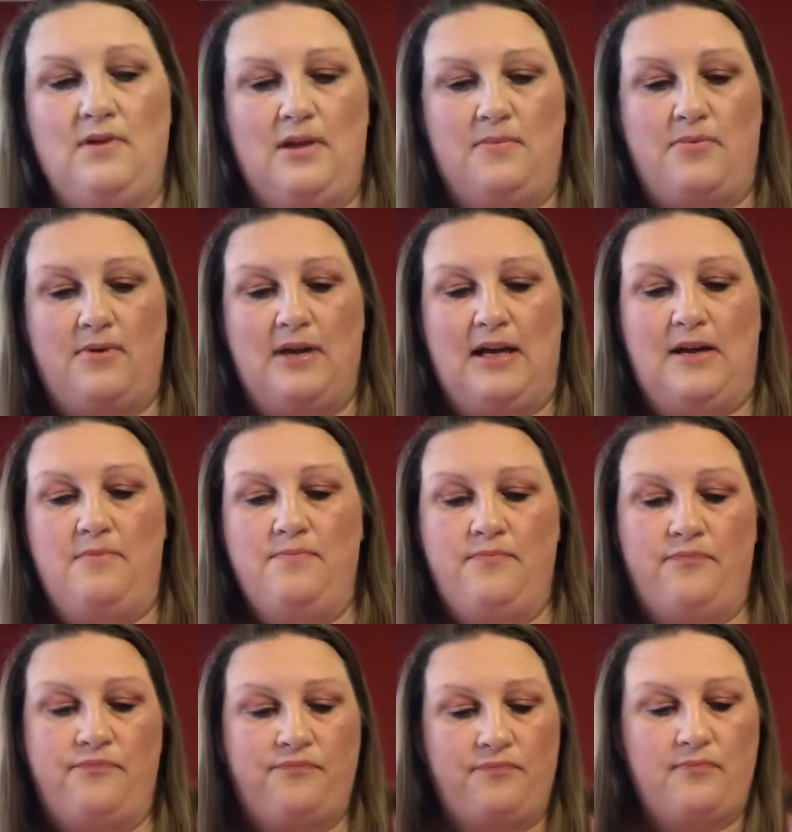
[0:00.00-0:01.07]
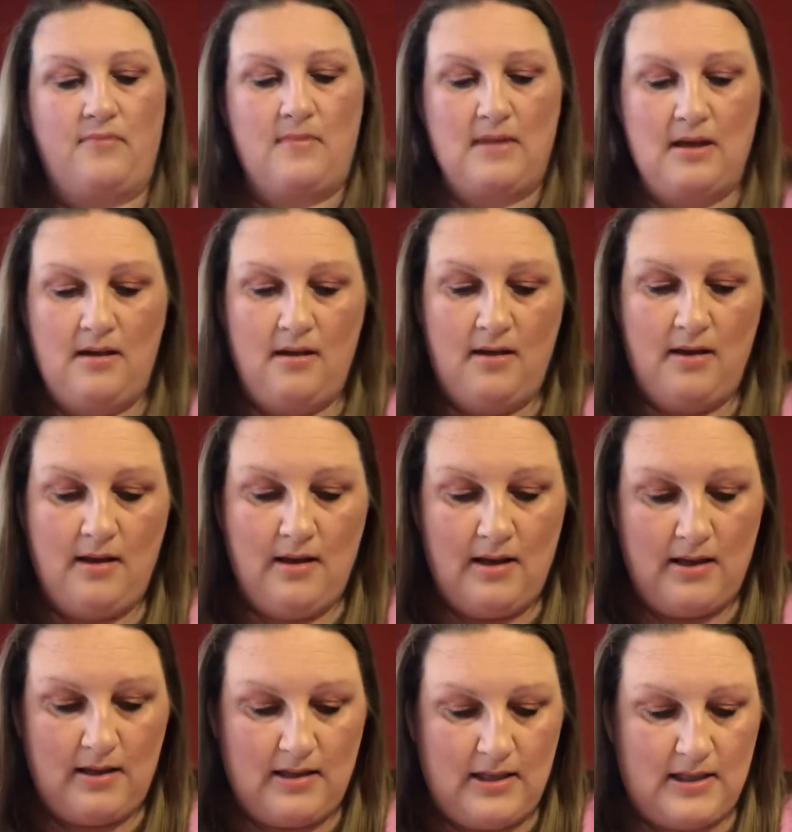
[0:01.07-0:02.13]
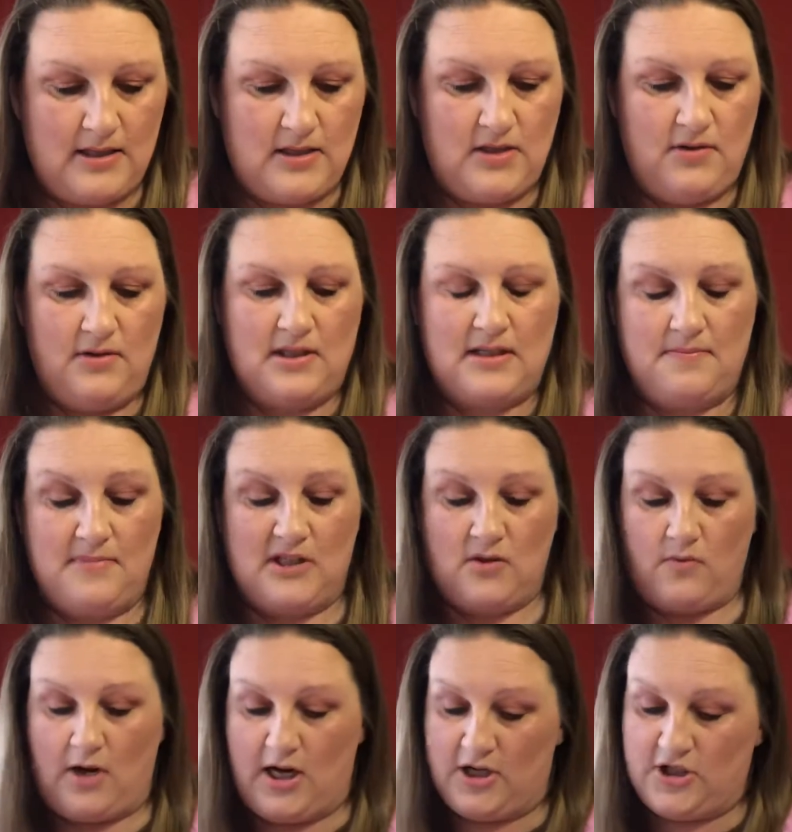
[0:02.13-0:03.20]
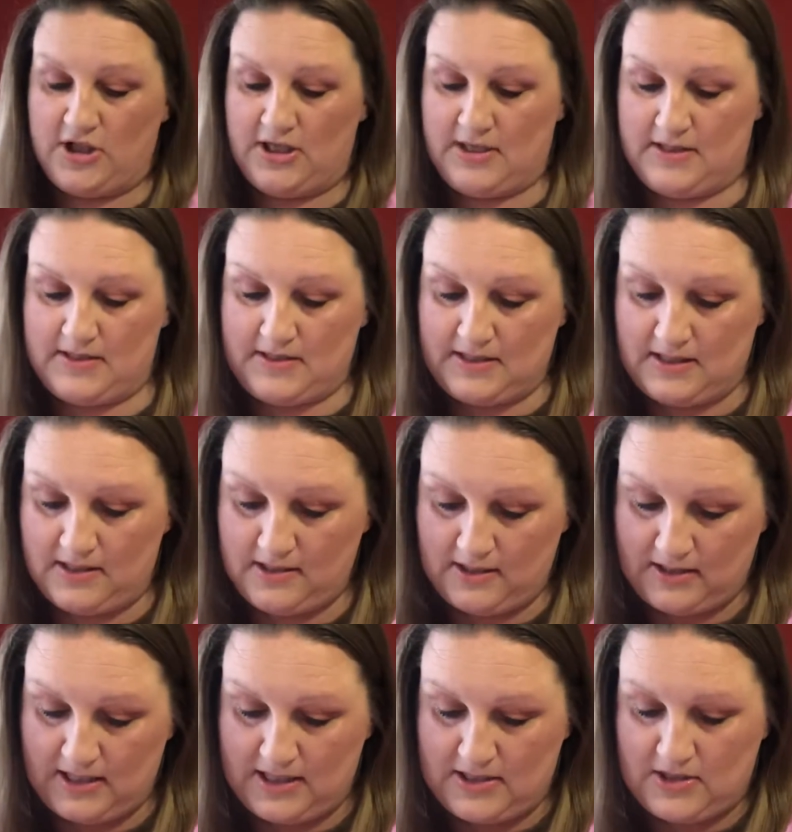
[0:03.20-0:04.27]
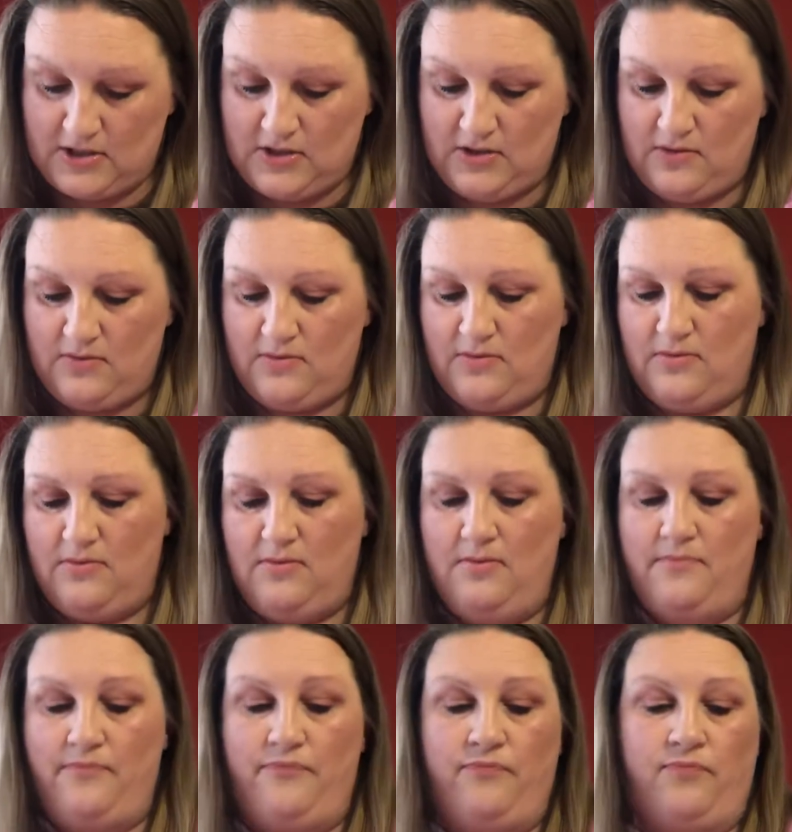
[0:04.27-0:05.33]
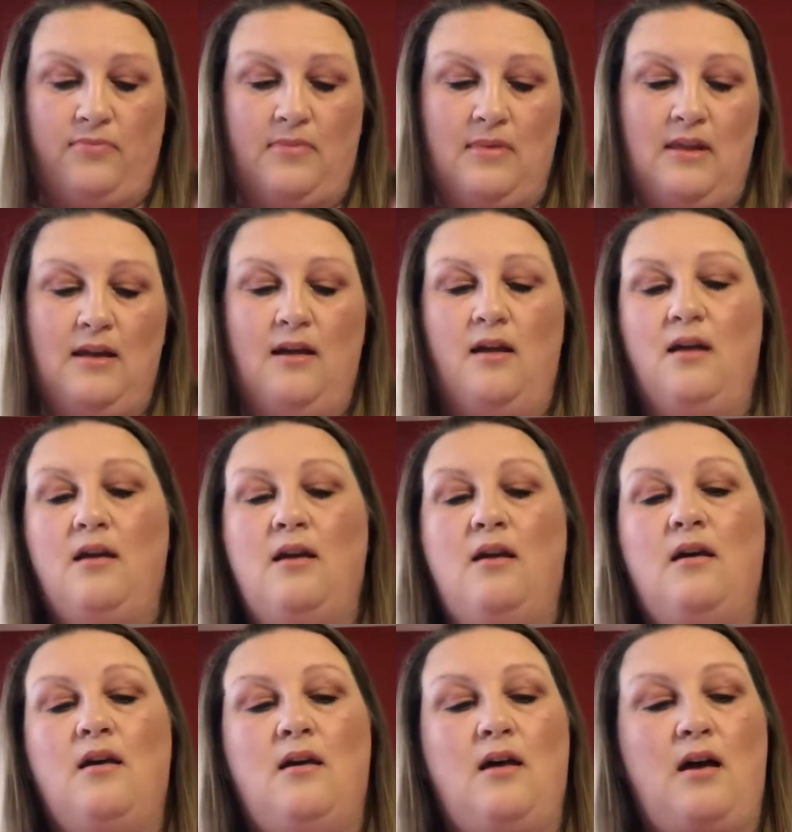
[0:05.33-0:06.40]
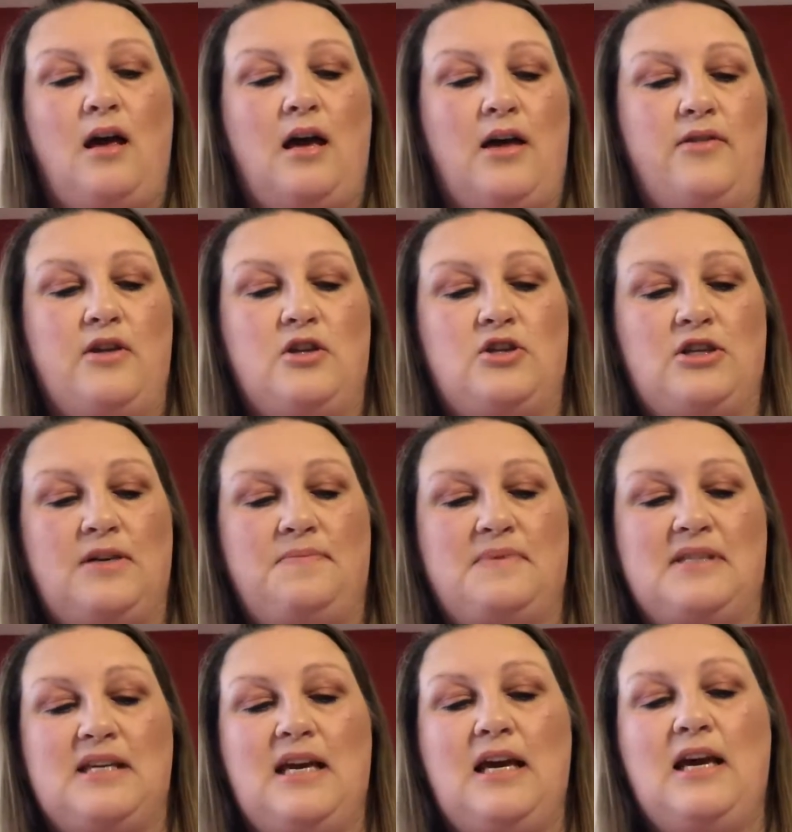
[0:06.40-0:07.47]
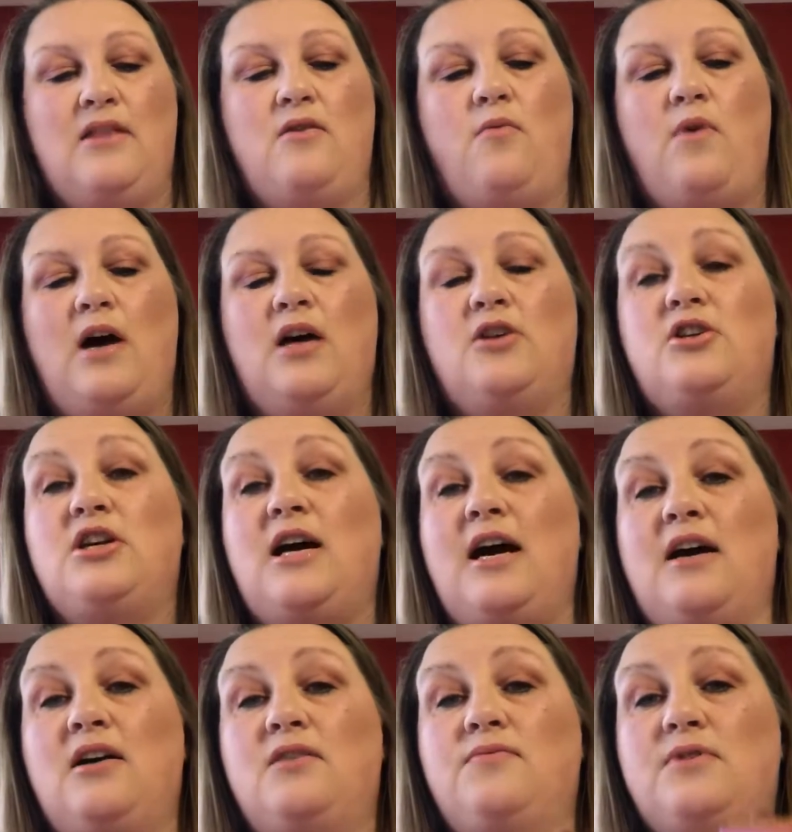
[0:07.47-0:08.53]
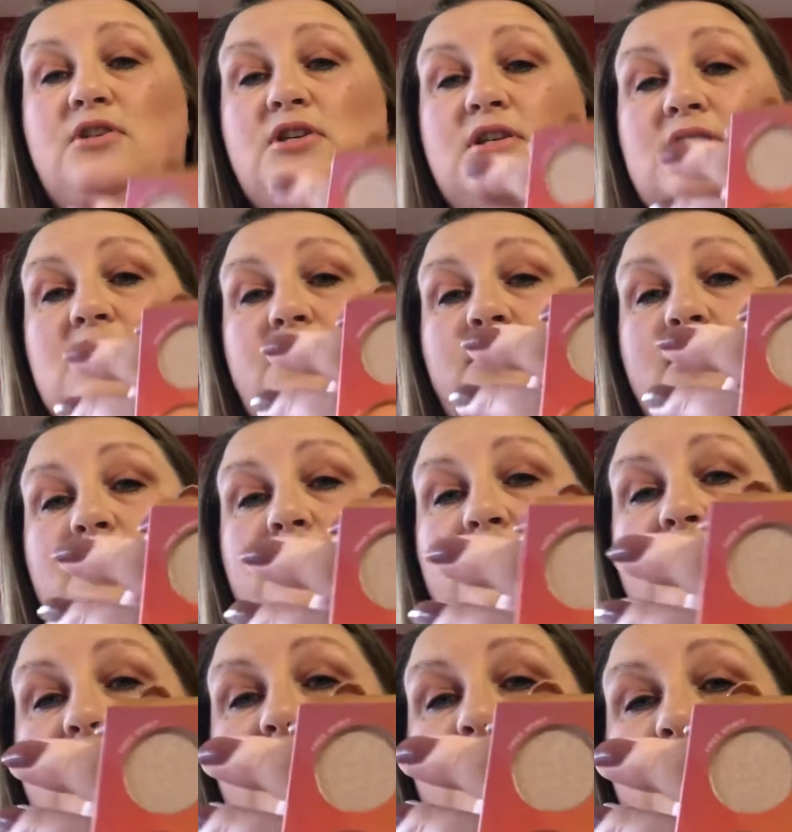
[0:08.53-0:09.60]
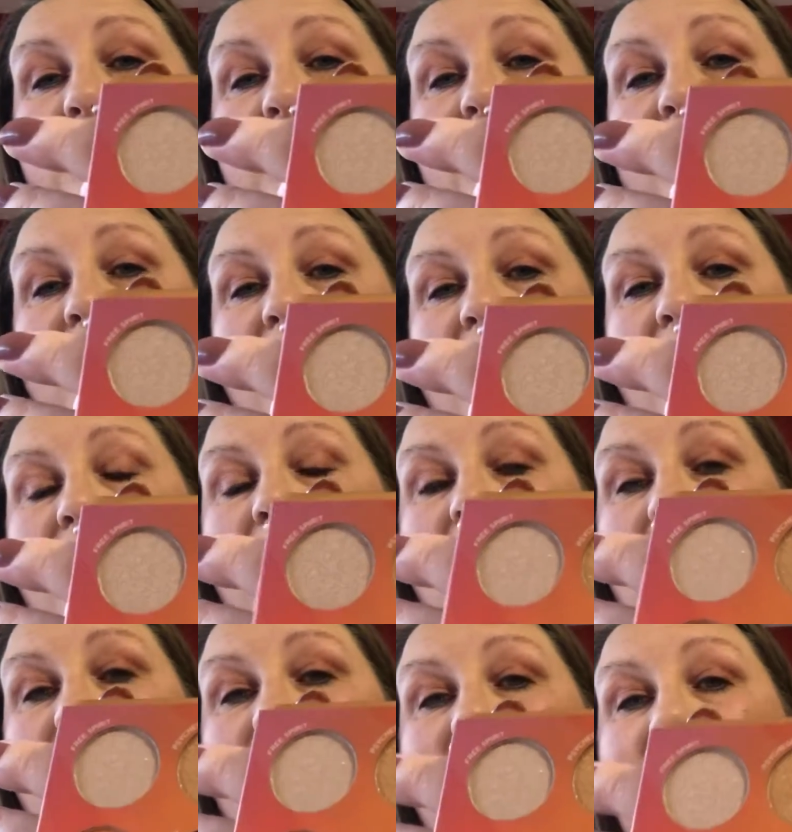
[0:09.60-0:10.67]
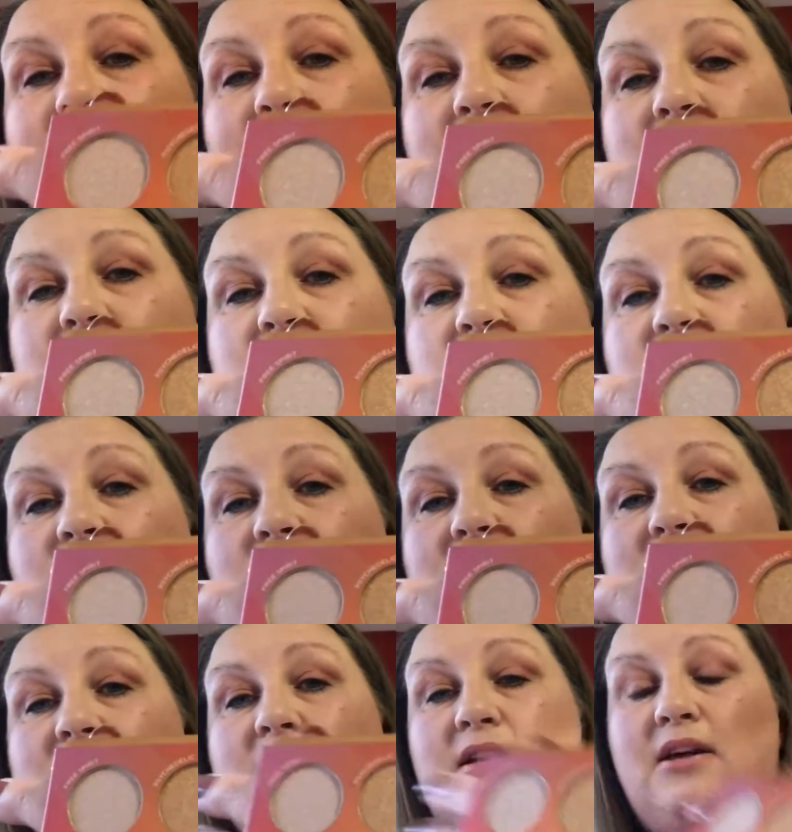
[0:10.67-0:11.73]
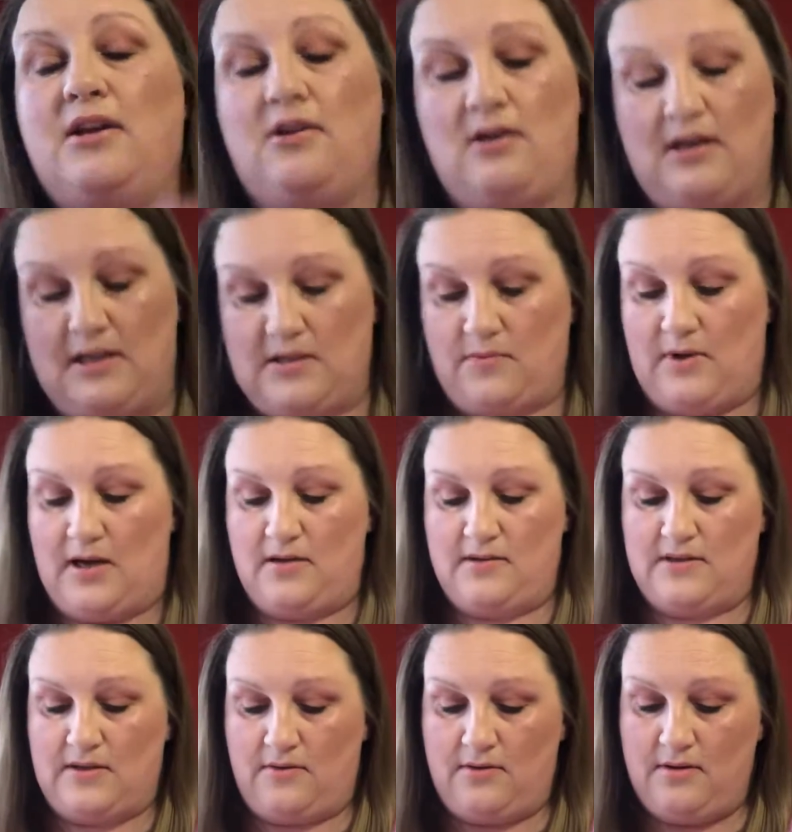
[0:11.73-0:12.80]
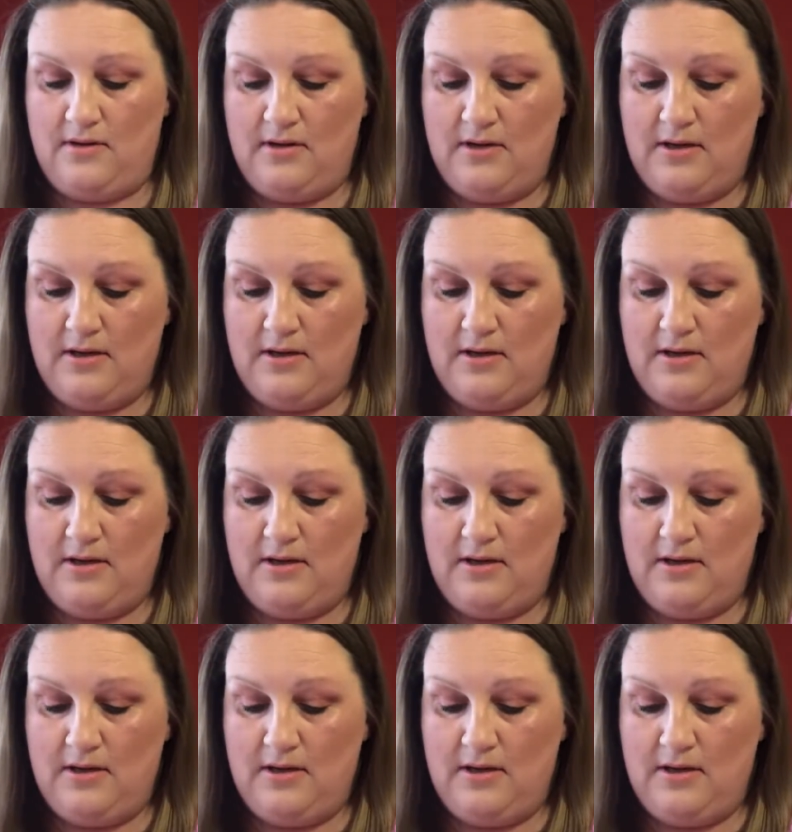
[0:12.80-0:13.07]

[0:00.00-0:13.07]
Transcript: really pretty. Let's do some swatches. Let's do uh, the Gypsy and the Wild Child, which is the purple and the pink. And then let's do this glitter as well. So